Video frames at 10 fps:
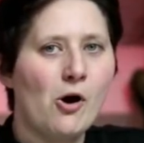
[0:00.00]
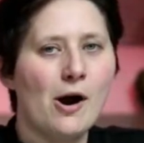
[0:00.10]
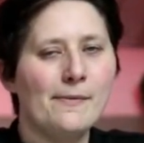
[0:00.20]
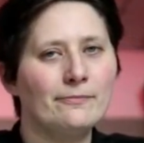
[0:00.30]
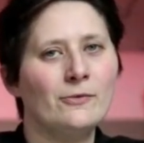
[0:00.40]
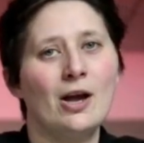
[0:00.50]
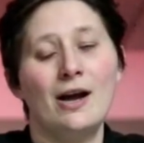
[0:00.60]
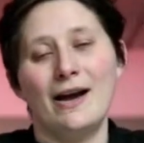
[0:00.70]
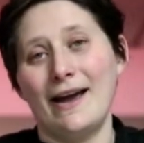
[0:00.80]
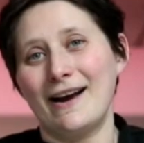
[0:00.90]
All right.
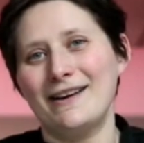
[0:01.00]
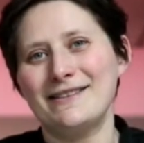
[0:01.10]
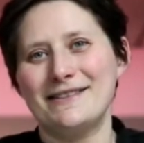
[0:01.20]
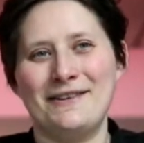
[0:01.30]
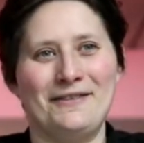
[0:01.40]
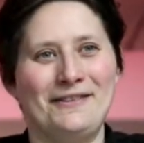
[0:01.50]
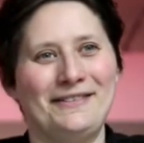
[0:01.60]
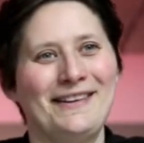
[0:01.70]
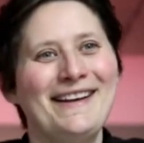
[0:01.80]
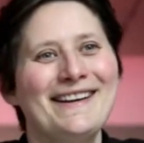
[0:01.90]
Hey, guys.
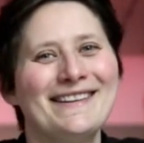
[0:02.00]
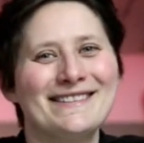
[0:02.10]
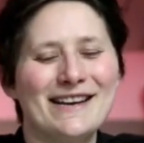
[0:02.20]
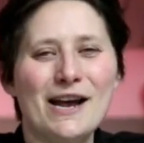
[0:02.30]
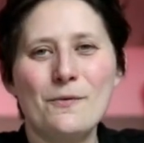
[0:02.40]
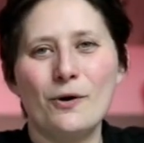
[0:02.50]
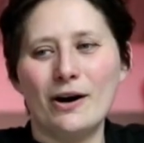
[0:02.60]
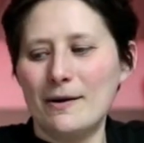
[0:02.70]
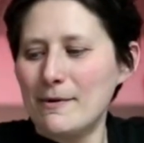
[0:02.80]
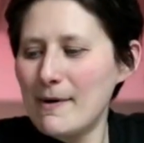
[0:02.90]
Today we're
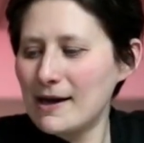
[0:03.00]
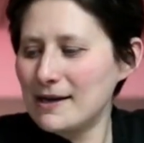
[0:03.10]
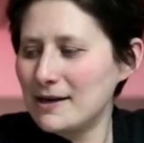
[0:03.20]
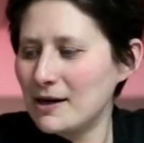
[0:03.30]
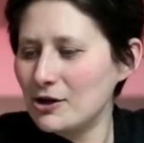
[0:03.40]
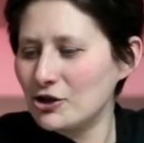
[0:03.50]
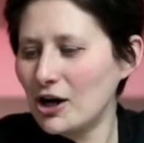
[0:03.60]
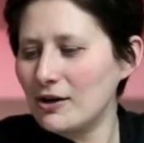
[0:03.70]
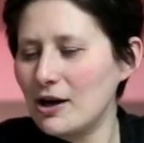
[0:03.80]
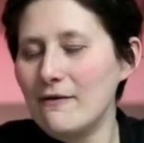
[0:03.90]
going to be making
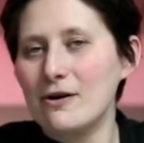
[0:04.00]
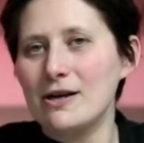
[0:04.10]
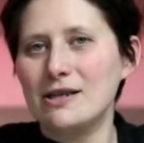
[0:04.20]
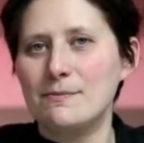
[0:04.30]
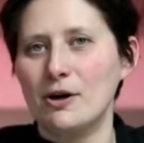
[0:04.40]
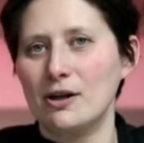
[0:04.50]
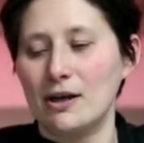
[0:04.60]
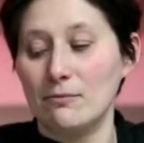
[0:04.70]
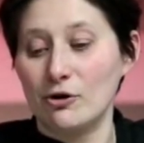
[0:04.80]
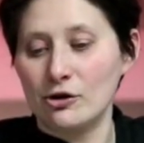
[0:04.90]
chocolate-covered
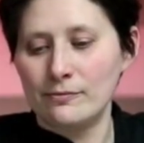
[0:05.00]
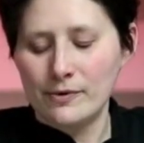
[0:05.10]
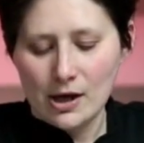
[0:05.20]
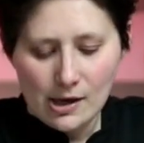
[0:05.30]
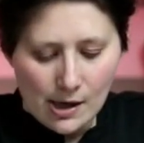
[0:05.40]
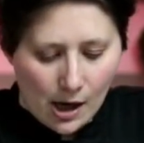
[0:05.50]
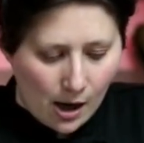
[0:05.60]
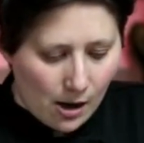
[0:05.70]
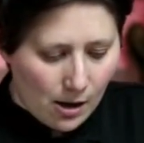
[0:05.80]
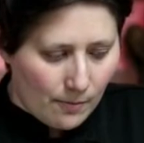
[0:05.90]
Spirulina Brittle.
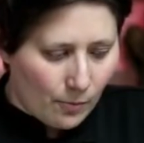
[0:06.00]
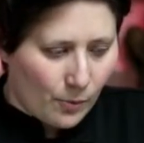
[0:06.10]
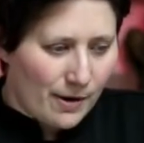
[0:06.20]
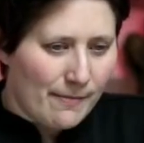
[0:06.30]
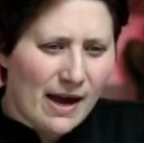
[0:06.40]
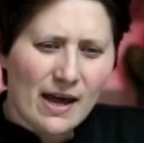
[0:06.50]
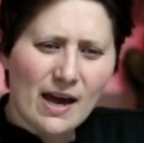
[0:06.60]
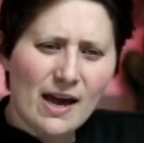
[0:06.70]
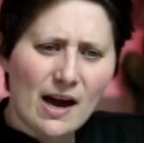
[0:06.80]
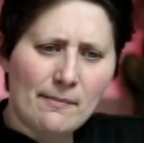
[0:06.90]
We made
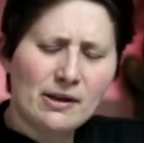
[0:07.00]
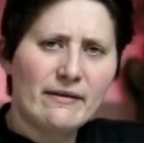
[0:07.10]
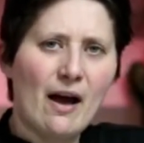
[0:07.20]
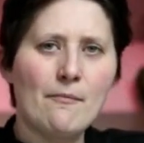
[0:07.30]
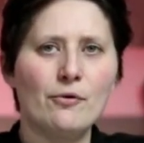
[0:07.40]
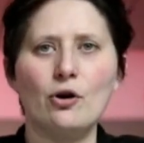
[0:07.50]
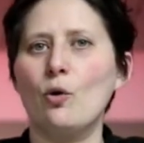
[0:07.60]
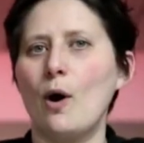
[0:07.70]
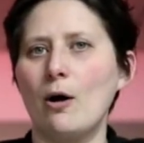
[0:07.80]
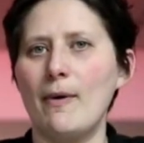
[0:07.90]
I believe, hemp brittle a
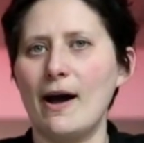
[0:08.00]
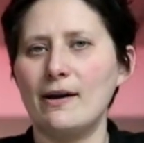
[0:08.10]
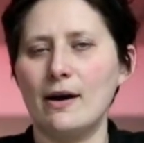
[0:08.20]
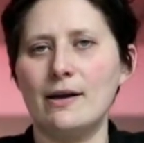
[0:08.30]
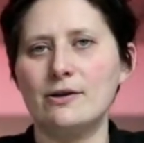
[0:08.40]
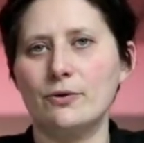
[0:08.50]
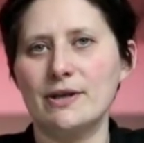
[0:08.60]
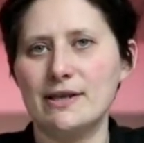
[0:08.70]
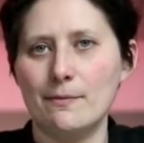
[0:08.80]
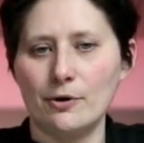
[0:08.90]
while back, and it's really
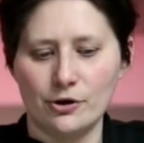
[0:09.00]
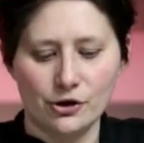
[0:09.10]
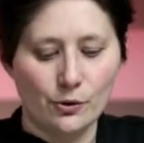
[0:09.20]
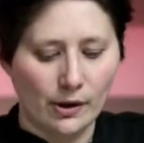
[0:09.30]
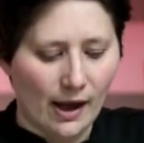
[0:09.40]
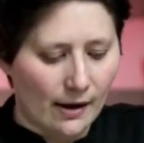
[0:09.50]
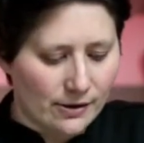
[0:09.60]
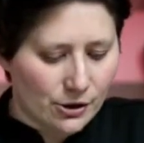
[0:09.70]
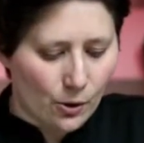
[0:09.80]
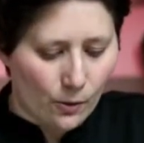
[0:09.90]
similar to doing that.
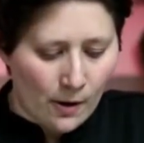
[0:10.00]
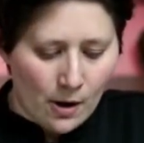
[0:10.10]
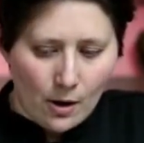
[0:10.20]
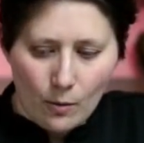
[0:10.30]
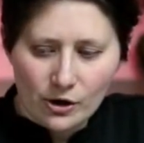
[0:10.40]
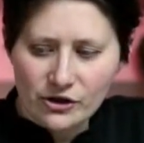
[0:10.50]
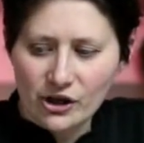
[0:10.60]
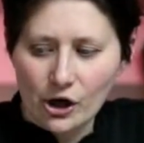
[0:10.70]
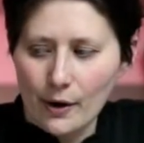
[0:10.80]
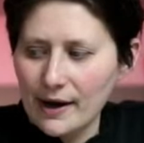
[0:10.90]
So we're just
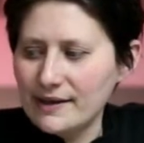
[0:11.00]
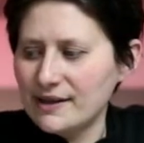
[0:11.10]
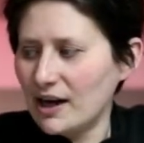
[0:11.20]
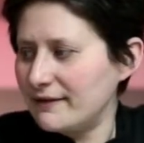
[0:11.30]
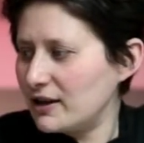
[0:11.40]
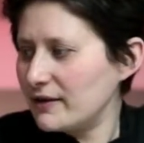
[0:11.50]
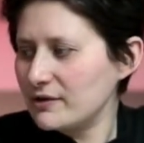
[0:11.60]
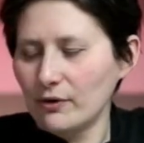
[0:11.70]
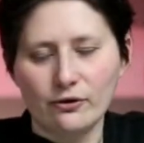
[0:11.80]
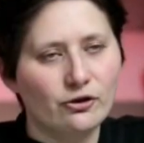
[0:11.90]
going to go ahead and dive in,
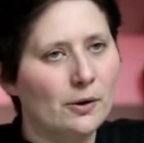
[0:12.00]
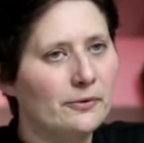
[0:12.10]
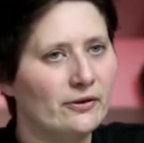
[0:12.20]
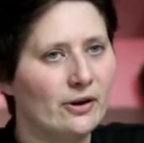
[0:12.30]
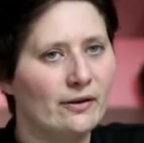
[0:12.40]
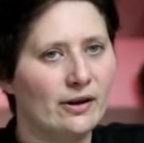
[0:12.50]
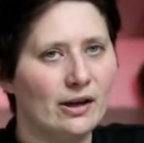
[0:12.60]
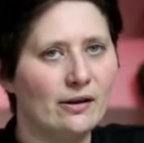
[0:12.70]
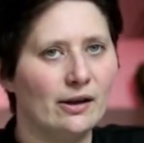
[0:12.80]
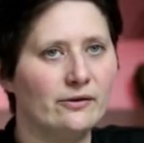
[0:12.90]
unless Russell James has anything
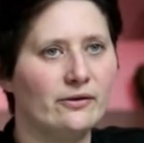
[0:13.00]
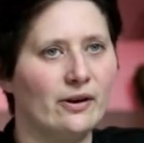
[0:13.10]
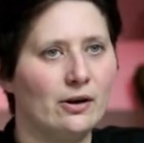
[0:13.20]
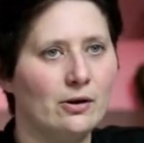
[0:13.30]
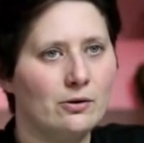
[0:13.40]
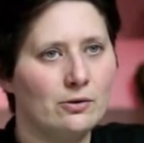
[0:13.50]
he'd like to say.